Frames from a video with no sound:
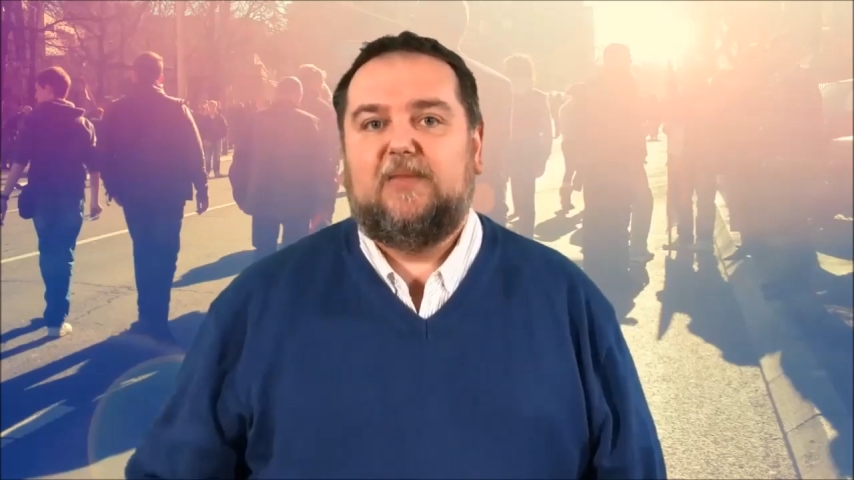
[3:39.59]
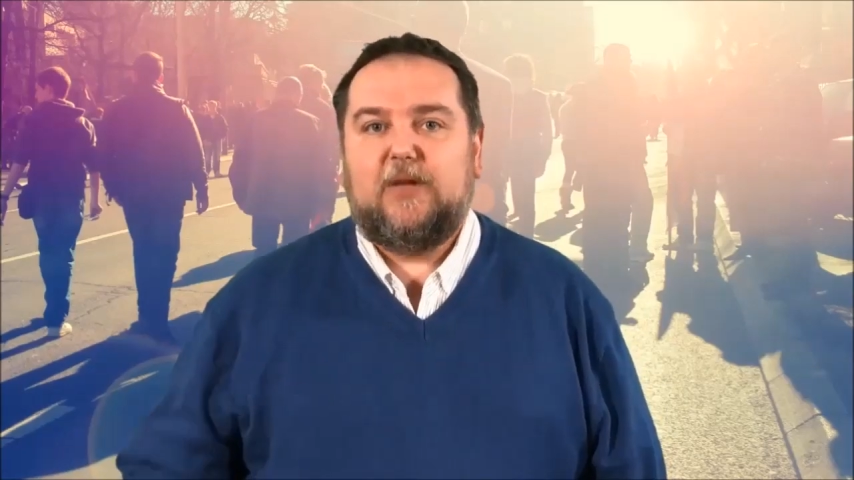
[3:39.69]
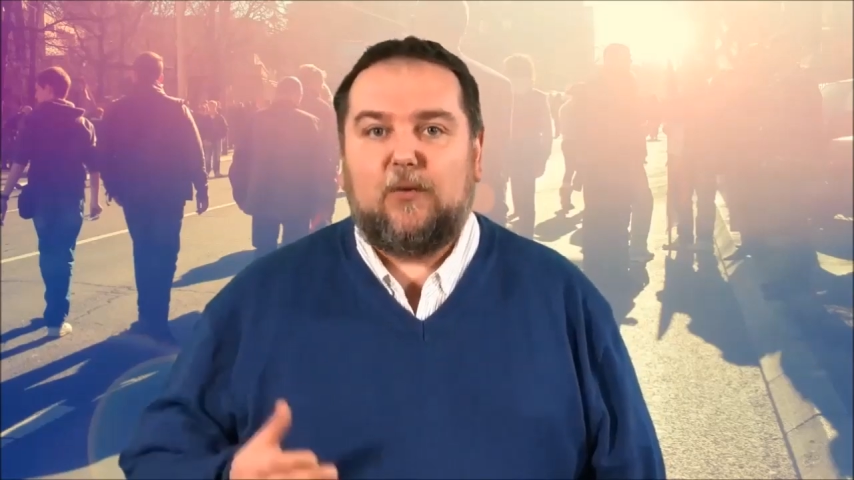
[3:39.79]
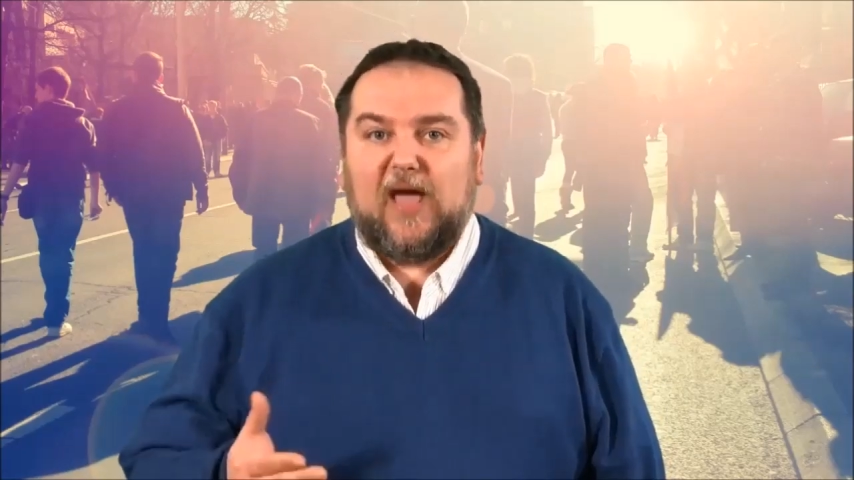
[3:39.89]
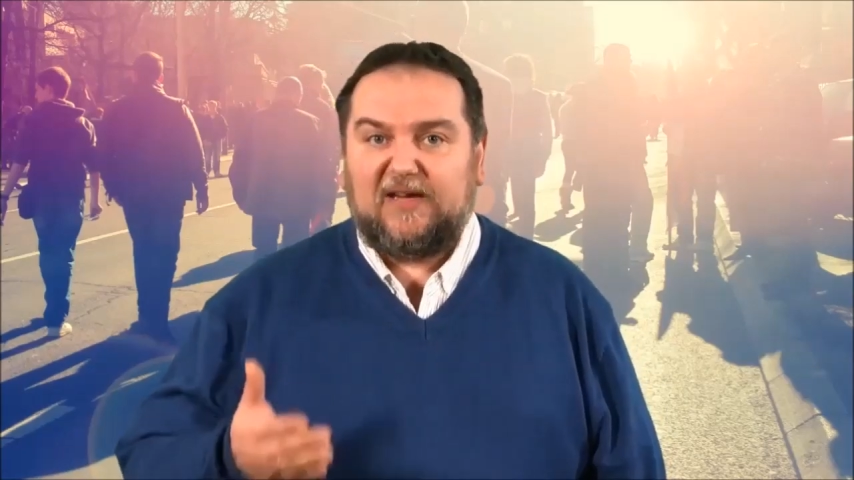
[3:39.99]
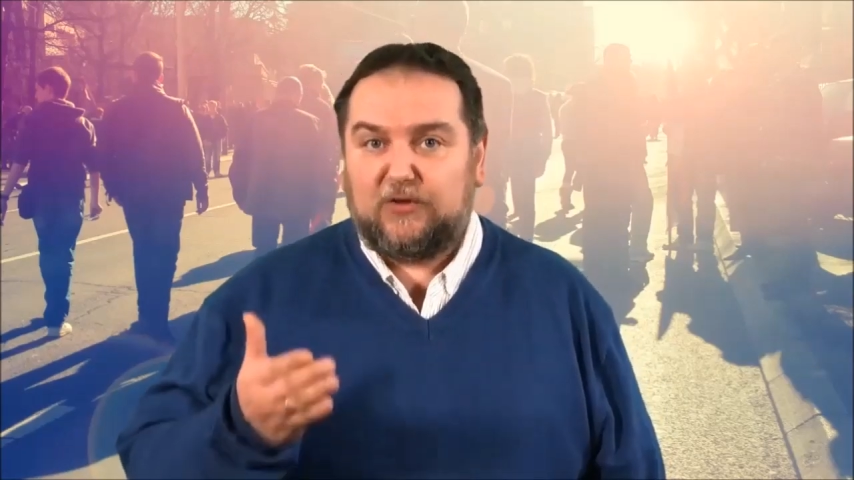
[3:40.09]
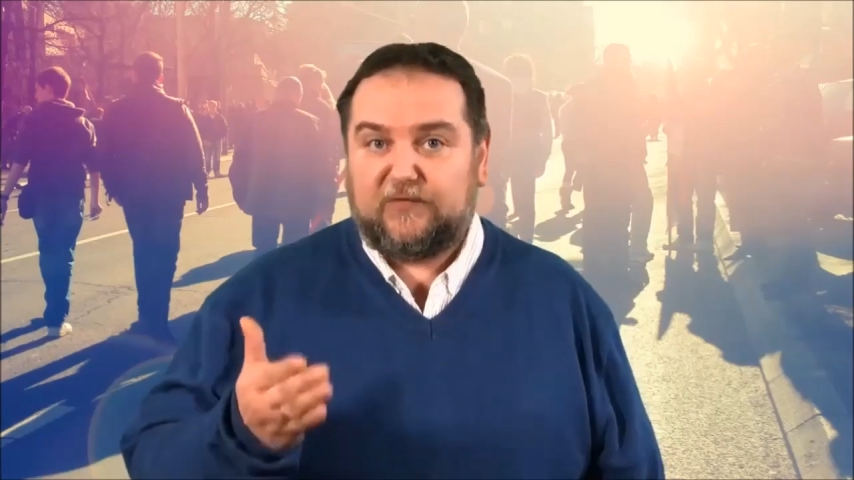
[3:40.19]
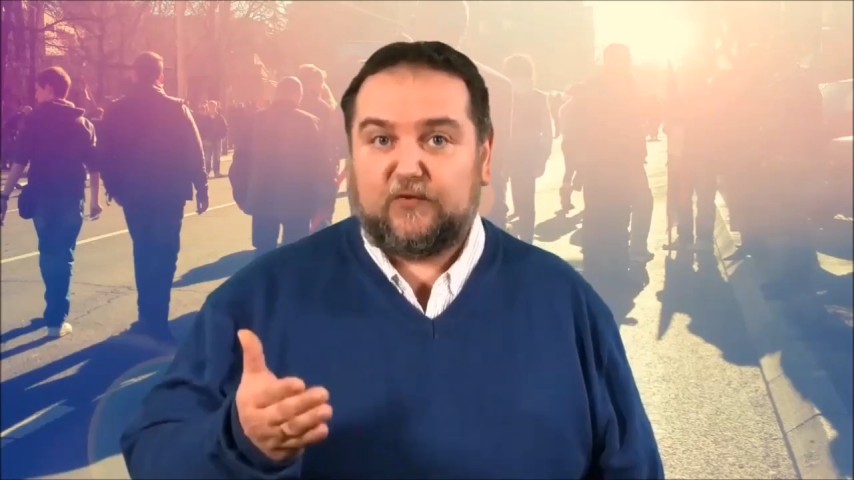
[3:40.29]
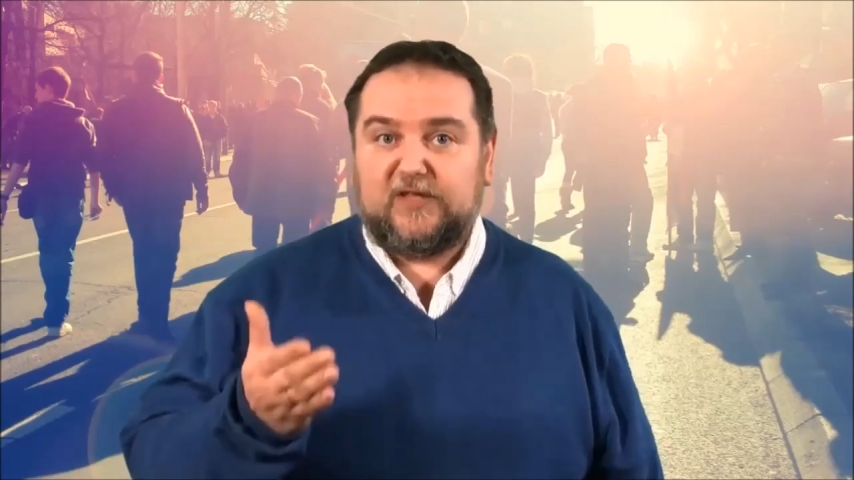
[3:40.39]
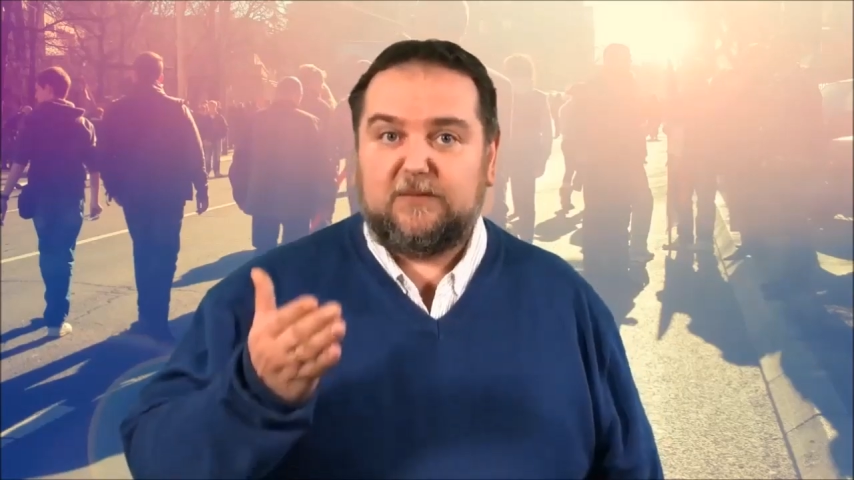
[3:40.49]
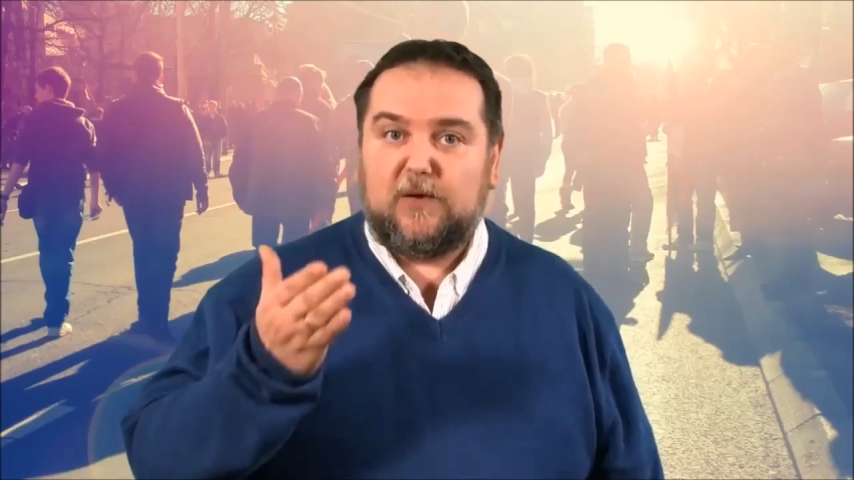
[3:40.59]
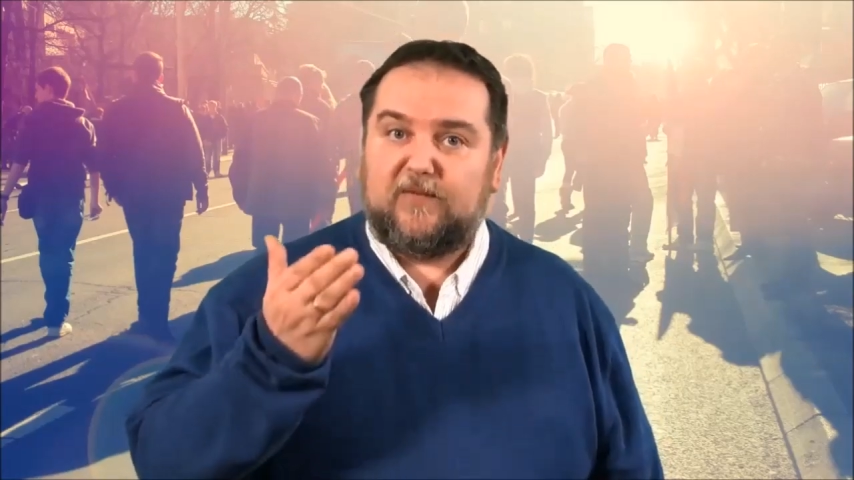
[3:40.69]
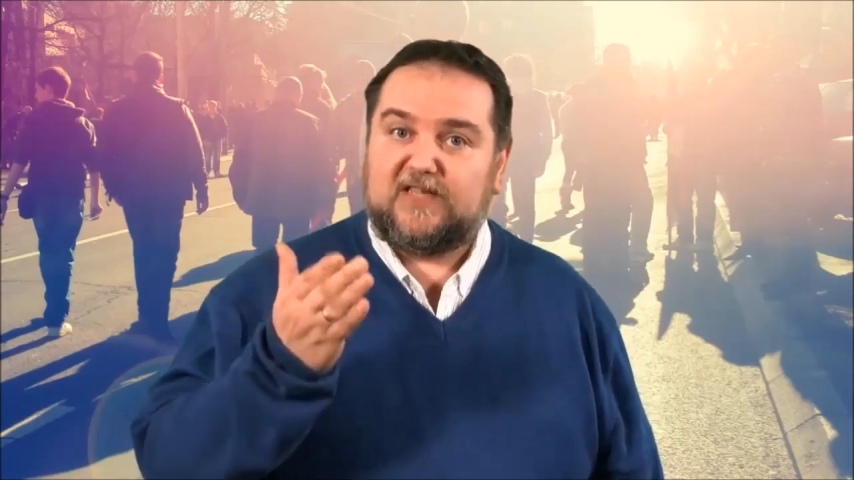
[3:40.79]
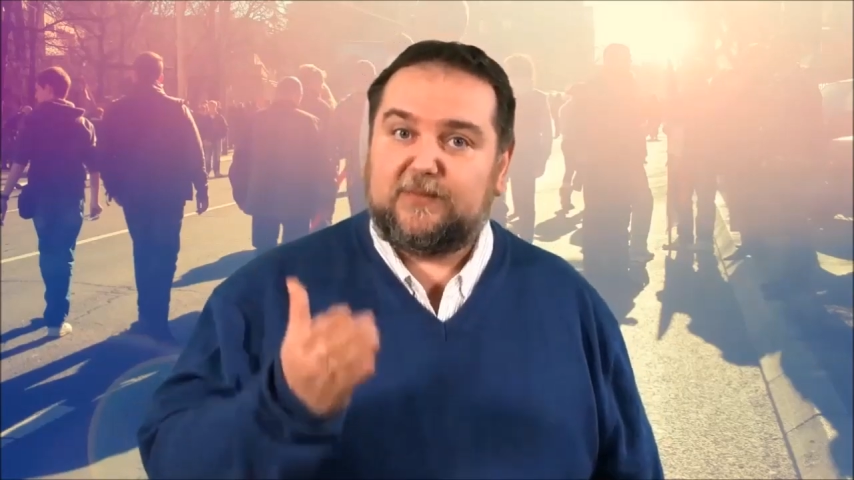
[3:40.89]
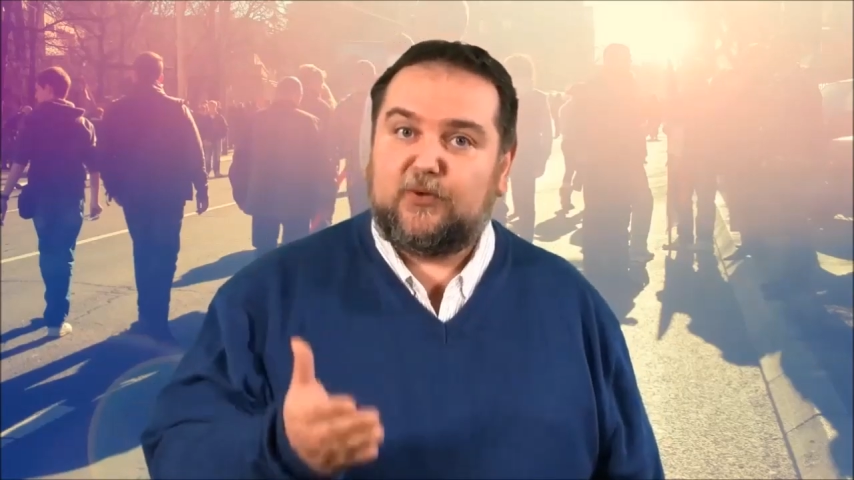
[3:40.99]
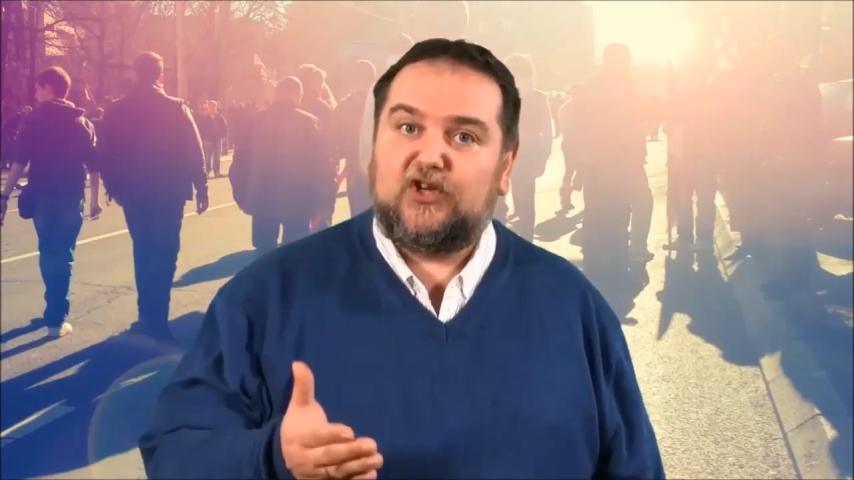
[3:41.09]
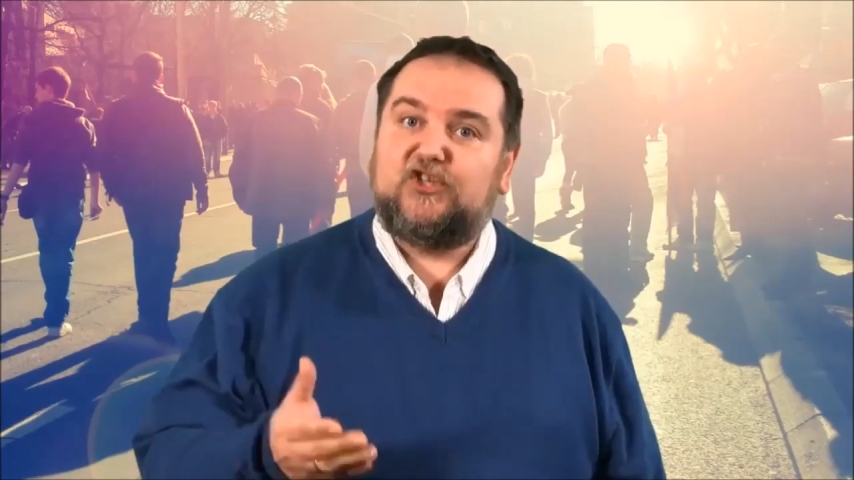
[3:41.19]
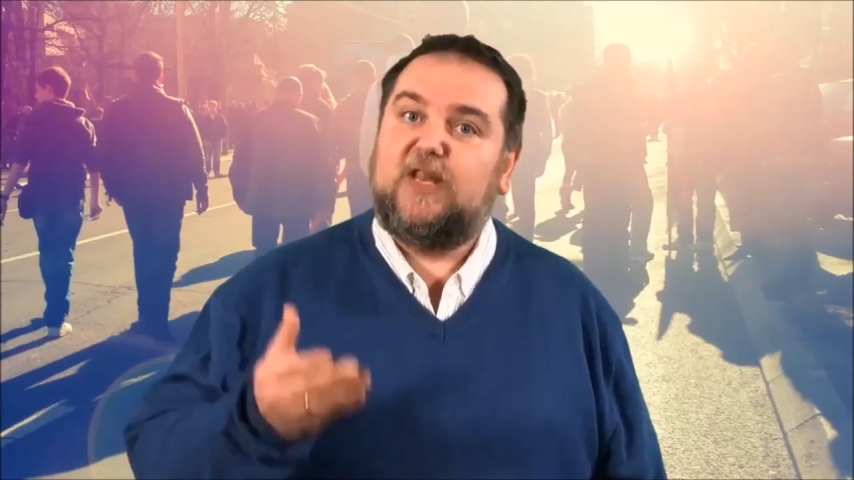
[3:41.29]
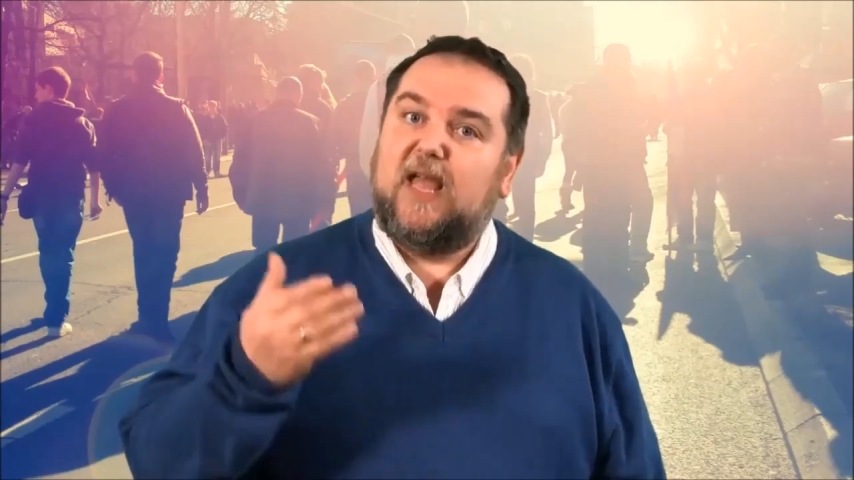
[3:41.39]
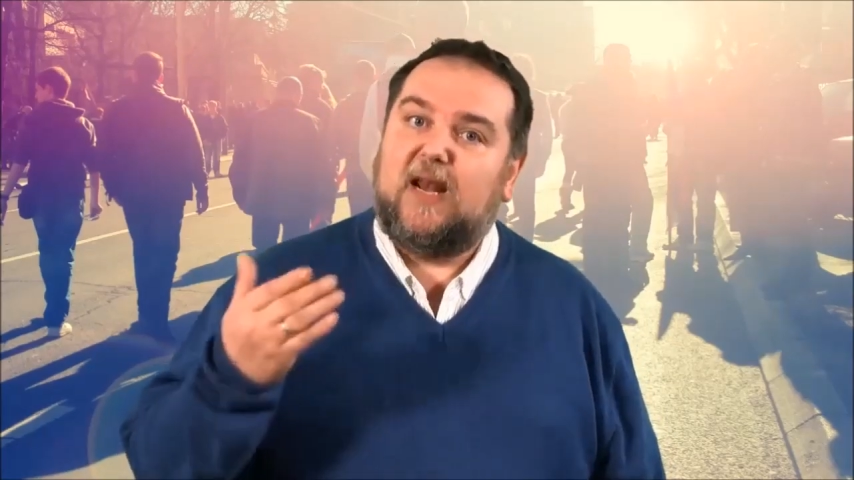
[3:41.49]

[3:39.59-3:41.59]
The right to freedom of expression